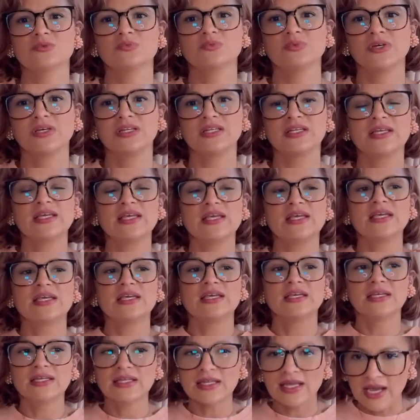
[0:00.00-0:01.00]
but
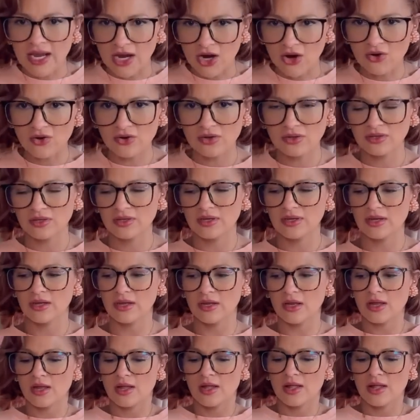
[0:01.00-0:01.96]
inherently,